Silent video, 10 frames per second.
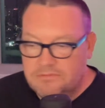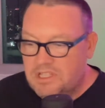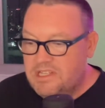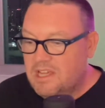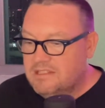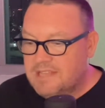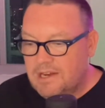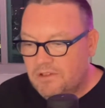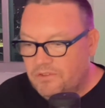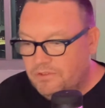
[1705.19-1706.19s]
the dust
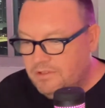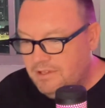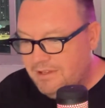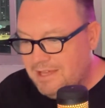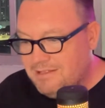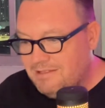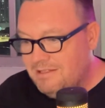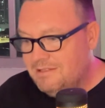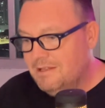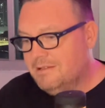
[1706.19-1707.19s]
settles and the
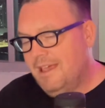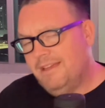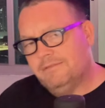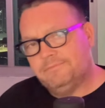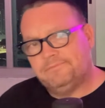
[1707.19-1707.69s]
SEC says, "Hey,